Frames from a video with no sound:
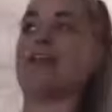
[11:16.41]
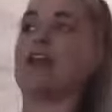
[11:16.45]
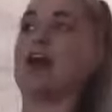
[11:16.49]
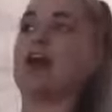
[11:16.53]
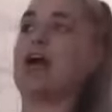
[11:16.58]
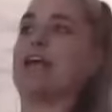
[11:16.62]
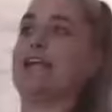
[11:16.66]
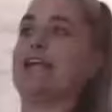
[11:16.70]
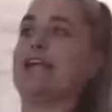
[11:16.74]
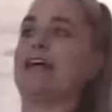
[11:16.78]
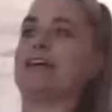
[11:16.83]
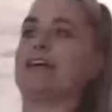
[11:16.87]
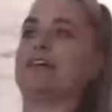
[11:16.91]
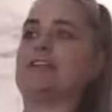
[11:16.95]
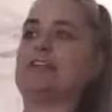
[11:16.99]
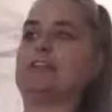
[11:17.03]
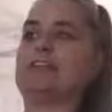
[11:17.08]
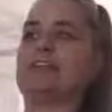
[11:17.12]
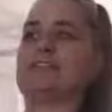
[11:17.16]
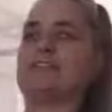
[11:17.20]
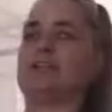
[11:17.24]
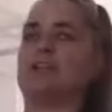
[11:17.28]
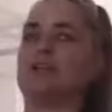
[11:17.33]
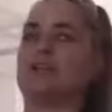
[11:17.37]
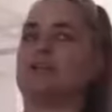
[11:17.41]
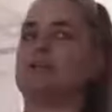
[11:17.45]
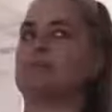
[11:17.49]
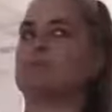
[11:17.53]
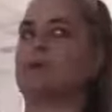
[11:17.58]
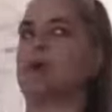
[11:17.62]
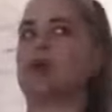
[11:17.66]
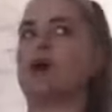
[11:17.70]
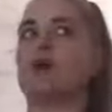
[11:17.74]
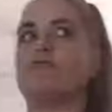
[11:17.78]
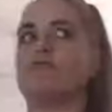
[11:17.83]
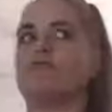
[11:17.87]
earlier because he's gone to
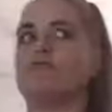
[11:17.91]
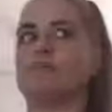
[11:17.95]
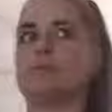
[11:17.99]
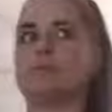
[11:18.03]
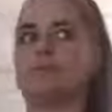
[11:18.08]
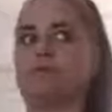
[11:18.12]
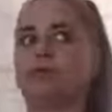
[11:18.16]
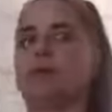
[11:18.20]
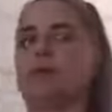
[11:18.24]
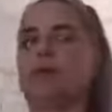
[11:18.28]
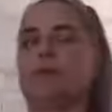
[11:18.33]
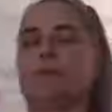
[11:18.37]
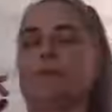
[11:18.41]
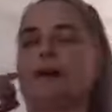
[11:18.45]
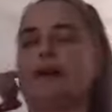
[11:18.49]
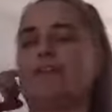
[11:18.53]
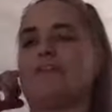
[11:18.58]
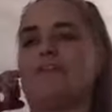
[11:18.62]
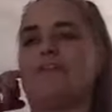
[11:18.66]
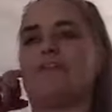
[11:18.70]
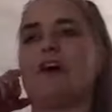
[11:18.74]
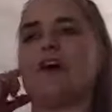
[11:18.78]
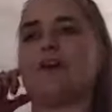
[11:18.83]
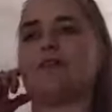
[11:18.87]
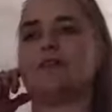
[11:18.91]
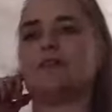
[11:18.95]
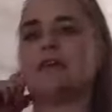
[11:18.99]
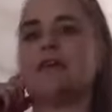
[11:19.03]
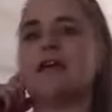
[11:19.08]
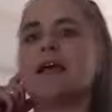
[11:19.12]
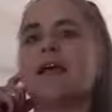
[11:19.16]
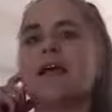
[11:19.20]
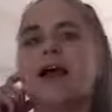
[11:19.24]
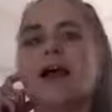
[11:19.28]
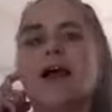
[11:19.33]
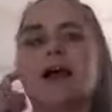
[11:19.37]
me. I was talking about food.
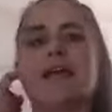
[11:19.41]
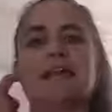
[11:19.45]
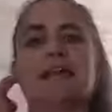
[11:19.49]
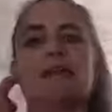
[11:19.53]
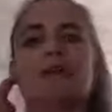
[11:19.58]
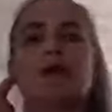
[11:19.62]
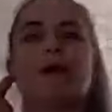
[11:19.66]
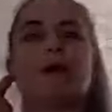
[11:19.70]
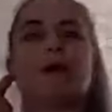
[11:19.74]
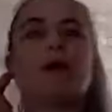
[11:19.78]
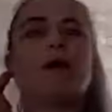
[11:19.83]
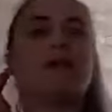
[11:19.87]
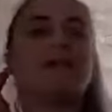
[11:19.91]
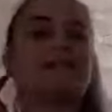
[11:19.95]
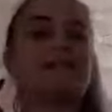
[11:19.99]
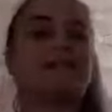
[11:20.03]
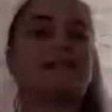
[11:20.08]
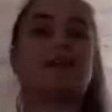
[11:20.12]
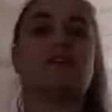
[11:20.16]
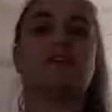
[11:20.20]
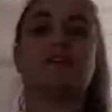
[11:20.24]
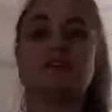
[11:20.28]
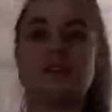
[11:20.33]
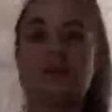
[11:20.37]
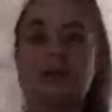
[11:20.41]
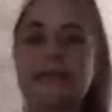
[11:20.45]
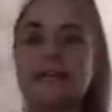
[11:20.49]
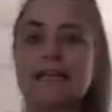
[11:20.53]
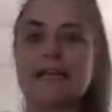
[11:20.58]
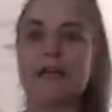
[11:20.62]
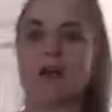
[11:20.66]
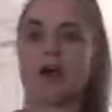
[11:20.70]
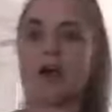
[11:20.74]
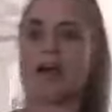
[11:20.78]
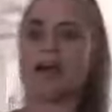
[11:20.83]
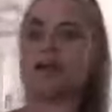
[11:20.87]
And he went, oh, he says, I really
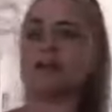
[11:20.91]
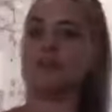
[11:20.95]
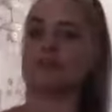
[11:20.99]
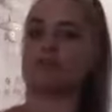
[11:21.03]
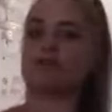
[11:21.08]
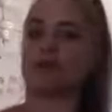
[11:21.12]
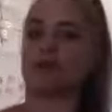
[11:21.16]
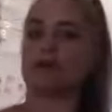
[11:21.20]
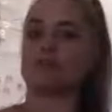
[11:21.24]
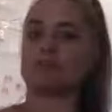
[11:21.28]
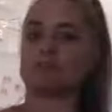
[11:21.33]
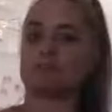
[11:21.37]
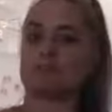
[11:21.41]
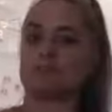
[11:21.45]
like your roast